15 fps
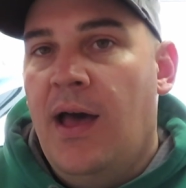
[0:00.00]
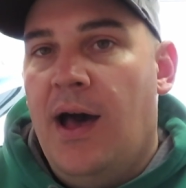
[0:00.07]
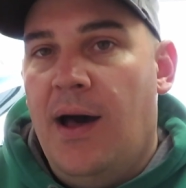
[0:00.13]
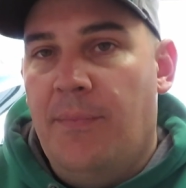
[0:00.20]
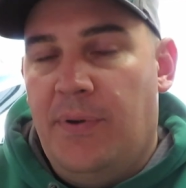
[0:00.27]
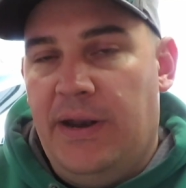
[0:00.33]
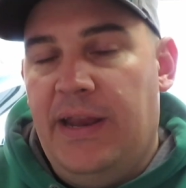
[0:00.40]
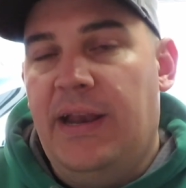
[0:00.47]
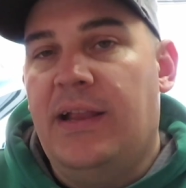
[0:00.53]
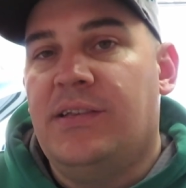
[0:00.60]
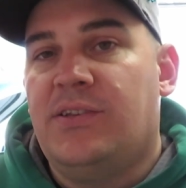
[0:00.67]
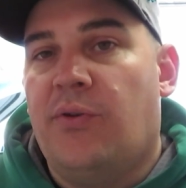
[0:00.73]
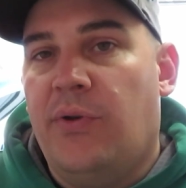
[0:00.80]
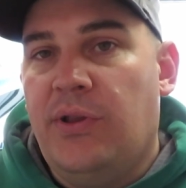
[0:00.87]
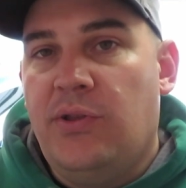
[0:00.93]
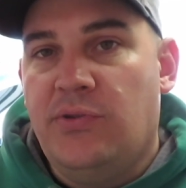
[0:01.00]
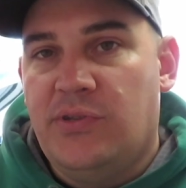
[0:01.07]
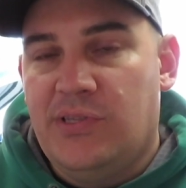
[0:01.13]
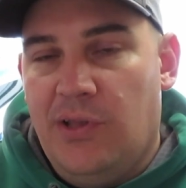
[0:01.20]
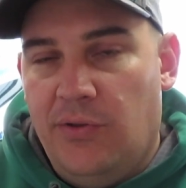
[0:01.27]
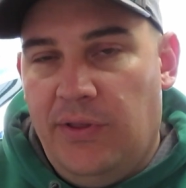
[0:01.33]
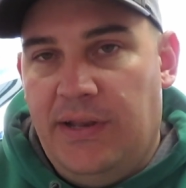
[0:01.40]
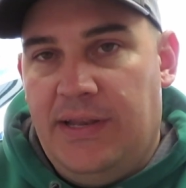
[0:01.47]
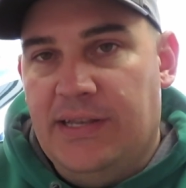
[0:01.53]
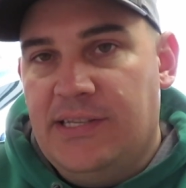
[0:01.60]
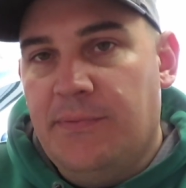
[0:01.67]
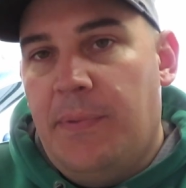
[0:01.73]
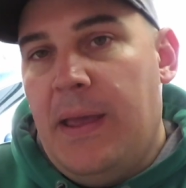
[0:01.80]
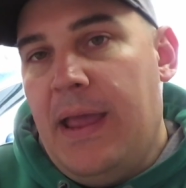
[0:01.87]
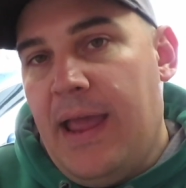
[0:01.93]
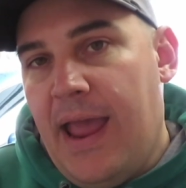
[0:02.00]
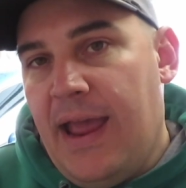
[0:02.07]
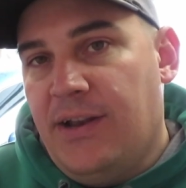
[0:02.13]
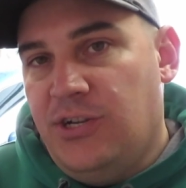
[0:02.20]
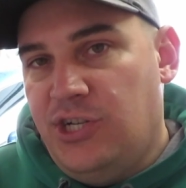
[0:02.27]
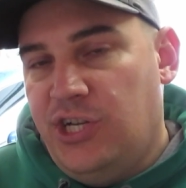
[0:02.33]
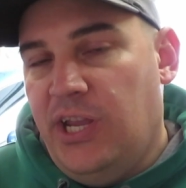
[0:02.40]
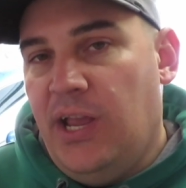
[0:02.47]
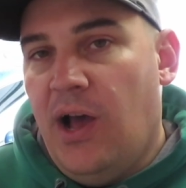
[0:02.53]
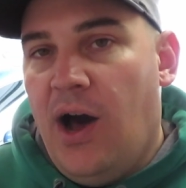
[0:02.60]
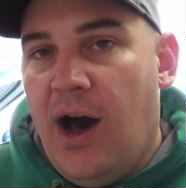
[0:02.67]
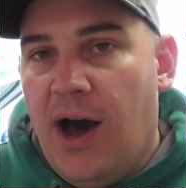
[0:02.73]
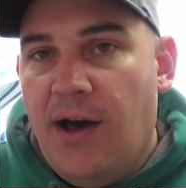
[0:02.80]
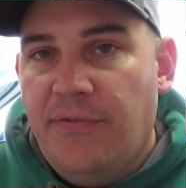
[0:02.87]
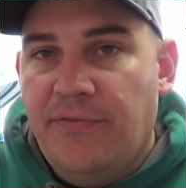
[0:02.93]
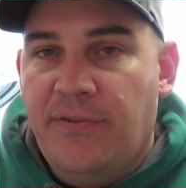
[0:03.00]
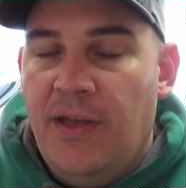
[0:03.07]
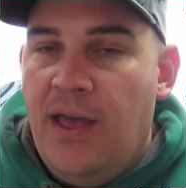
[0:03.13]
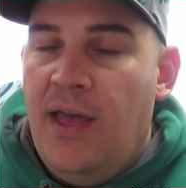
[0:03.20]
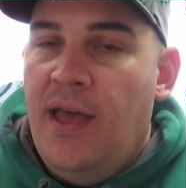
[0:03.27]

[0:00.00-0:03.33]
but it is going to slowly dissipate and sheet off.